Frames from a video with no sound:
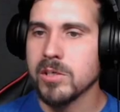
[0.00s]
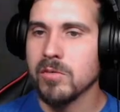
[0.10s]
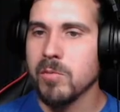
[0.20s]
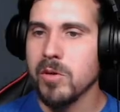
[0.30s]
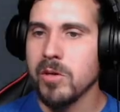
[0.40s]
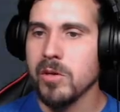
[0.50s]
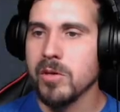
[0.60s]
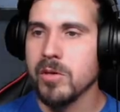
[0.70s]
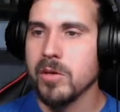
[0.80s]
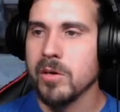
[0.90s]
for me
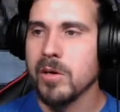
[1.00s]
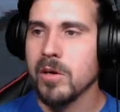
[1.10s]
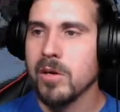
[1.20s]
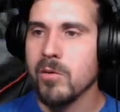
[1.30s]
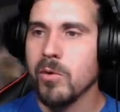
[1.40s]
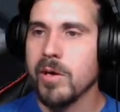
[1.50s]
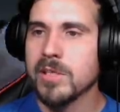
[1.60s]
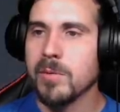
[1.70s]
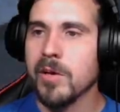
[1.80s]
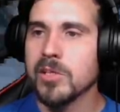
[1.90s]
here. Wait,
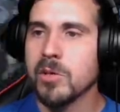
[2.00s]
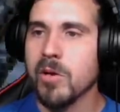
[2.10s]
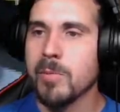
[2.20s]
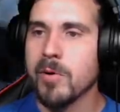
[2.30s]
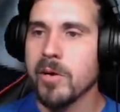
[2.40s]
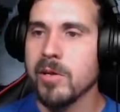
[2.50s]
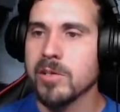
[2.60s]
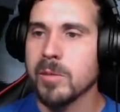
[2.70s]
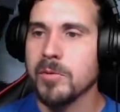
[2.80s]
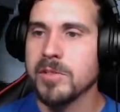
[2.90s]
somebody else showing up already, or is that
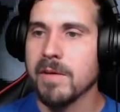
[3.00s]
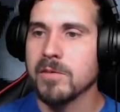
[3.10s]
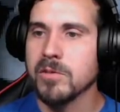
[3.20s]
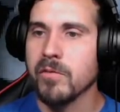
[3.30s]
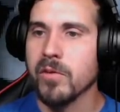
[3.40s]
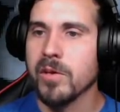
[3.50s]
the police officer leaving?